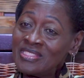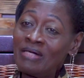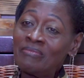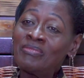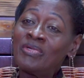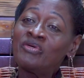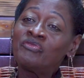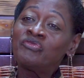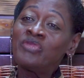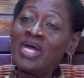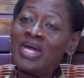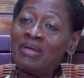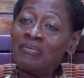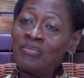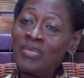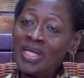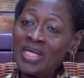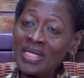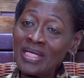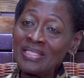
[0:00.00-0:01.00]
some of
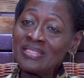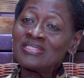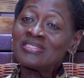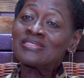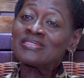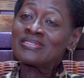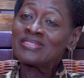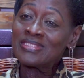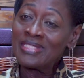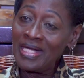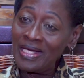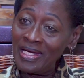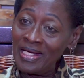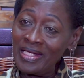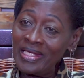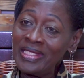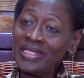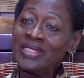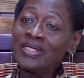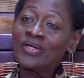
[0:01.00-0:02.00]
them and
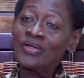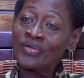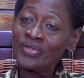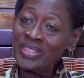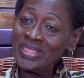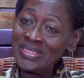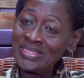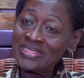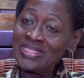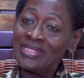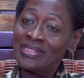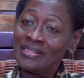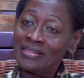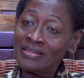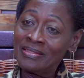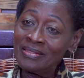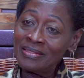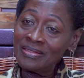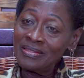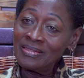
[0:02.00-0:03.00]
start
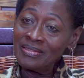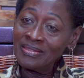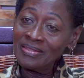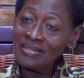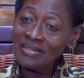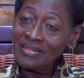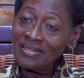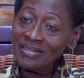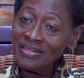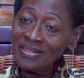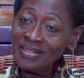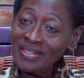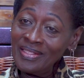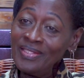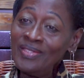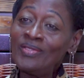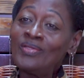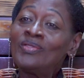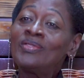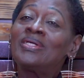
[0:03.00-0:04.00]
increasing.
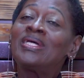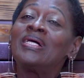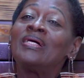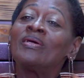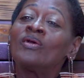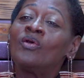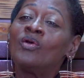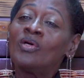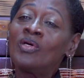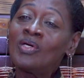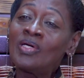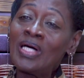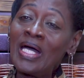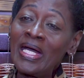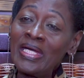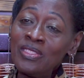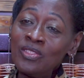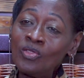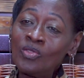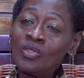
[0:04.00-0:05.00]
You can go and